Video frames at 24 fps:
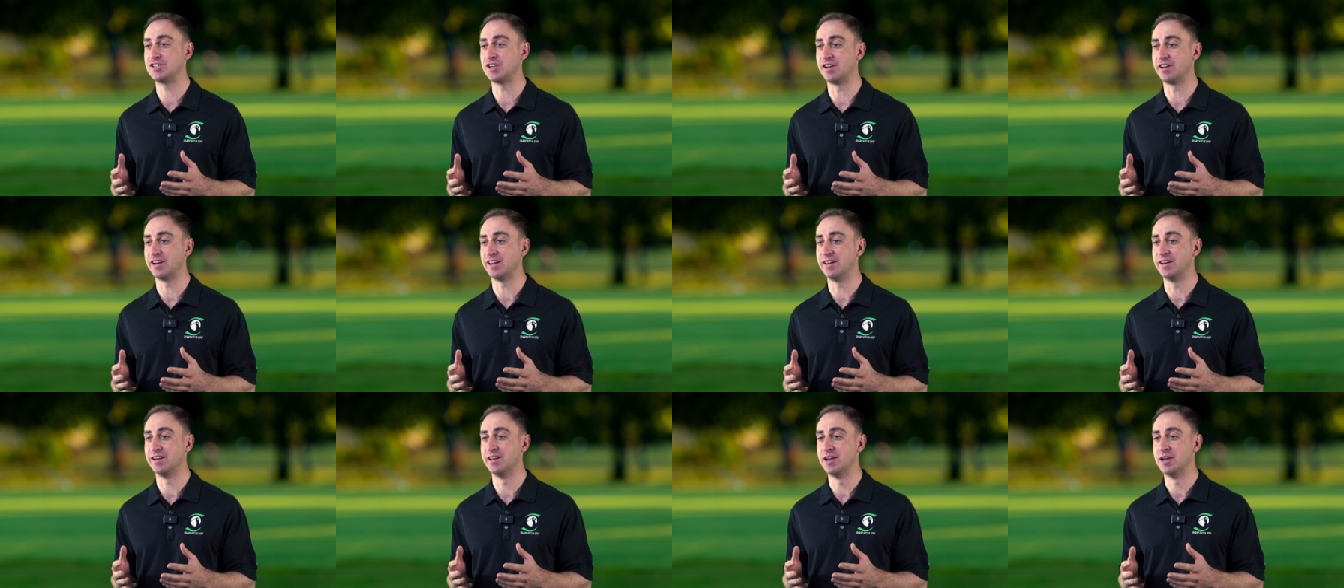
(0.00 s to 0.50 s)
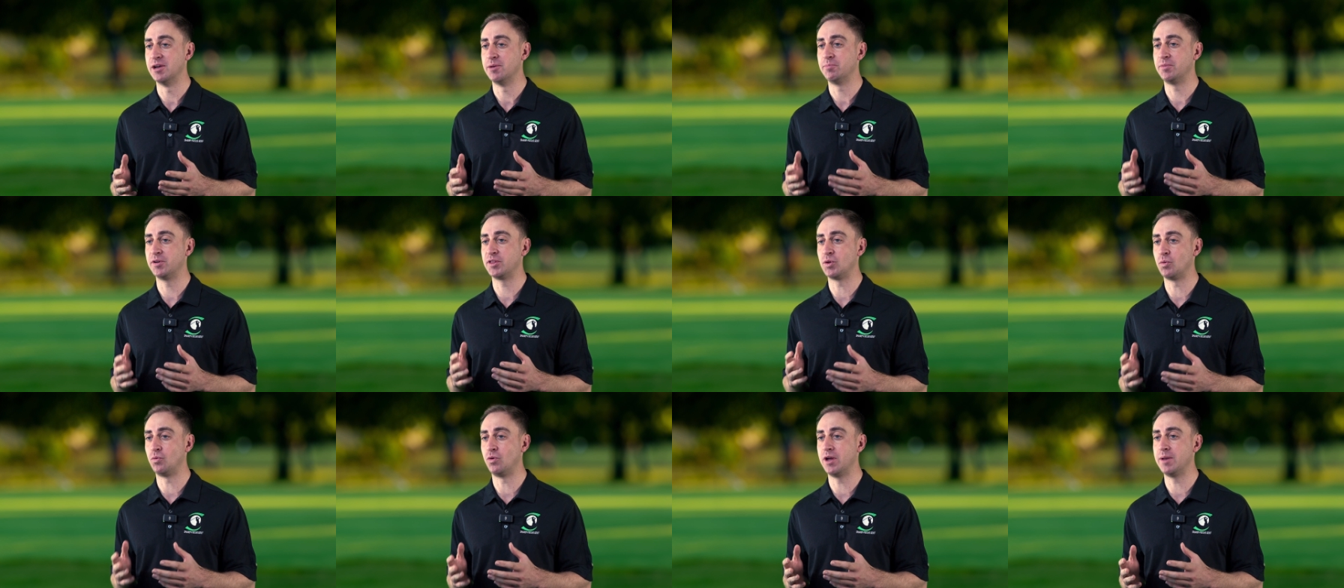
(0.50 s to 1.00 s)
on it,
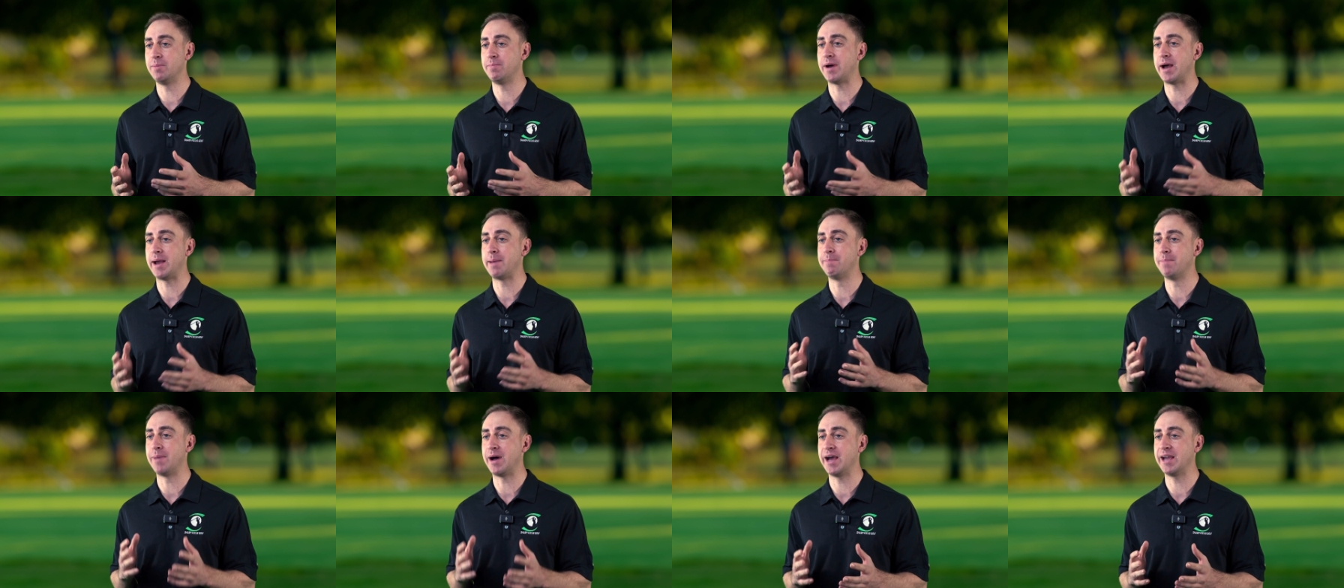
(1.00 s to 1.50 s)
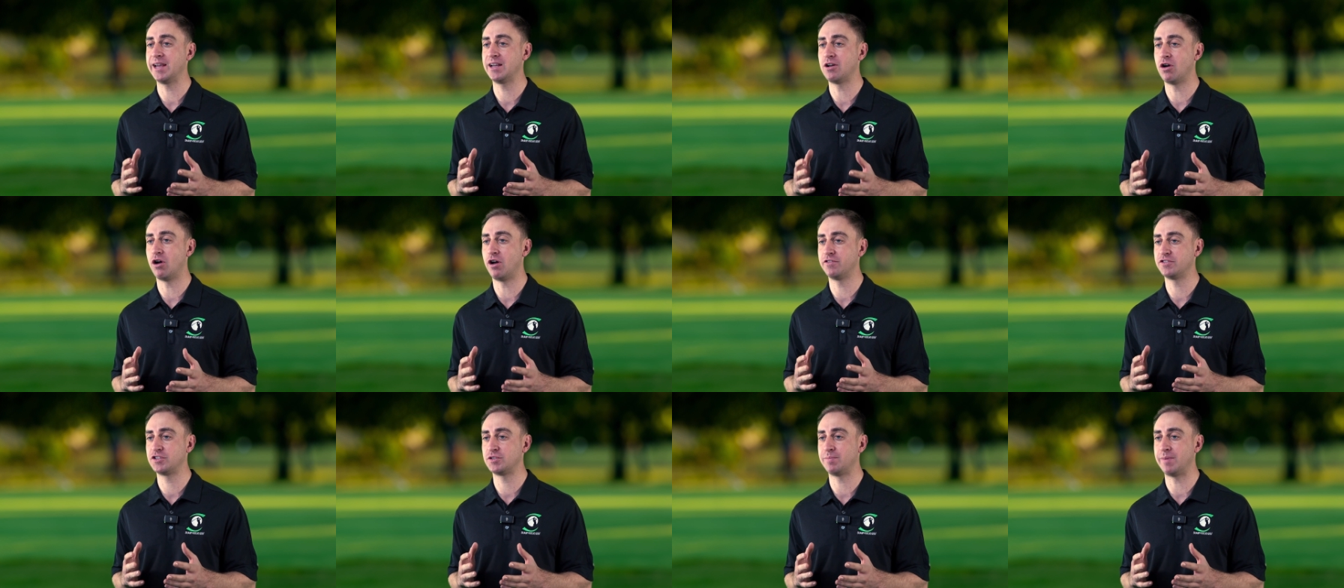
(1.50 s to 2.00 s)
but the one by My
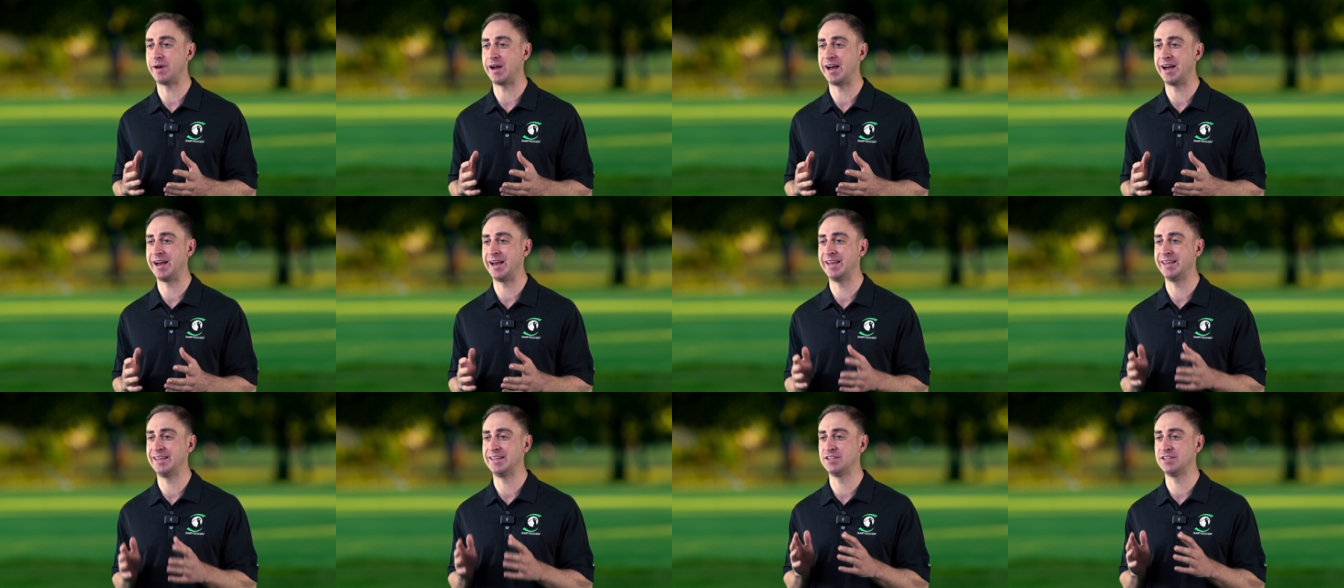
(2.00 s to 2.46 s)
Golf Spy